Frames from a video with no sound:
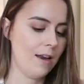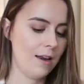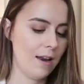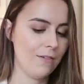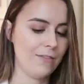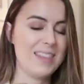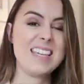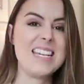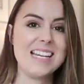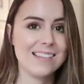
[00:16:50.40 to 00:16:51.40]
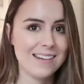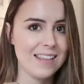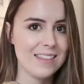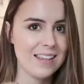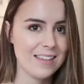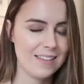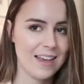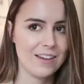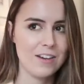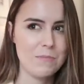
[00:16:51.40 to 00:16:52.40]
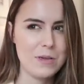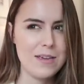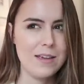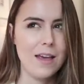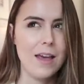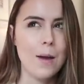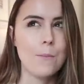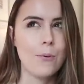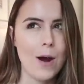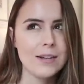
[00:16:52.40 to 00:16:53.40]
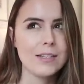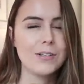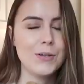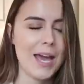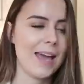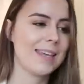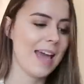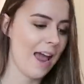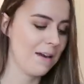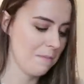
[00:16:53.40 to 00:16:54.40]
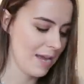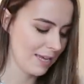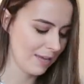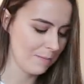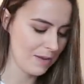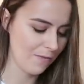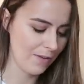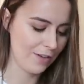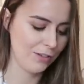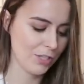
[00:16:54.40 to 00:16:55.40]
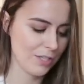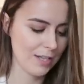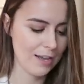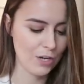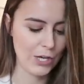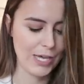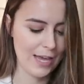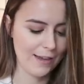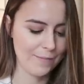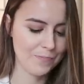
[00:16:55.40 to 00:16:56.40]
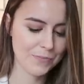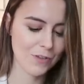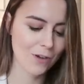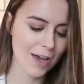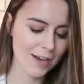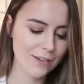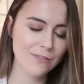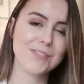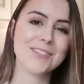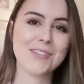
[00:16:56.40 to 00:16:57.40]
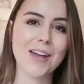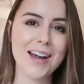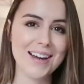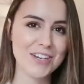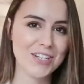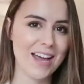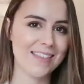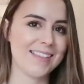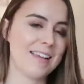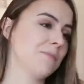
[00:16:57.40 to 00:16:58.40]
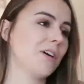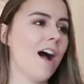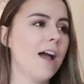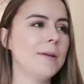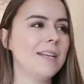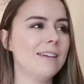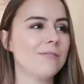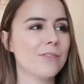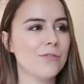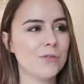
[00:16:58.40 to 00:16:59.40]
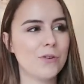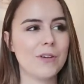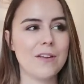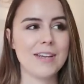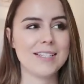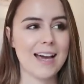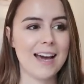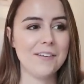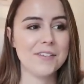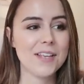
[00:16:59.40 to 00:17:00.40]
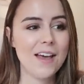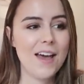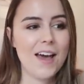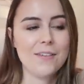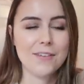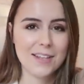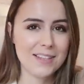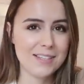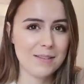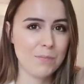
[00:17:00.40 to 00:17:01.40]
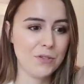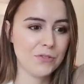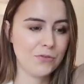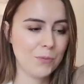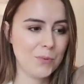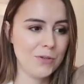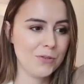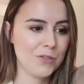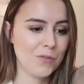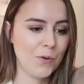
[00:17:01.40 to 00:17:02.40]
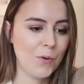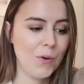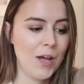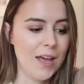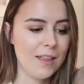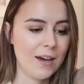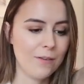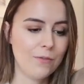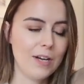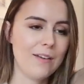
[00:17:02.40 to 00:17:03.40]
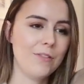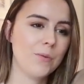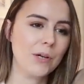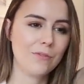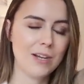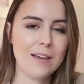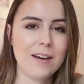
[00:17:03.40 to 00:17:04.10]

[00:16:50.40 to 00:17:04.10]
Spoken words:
love these. And I think that they're gonna be practical yet again, making me feel just like looking kind of stylish at the same time. And even if you're not renovating a house, I feel like these are beautiful boots for that, really, if you want a really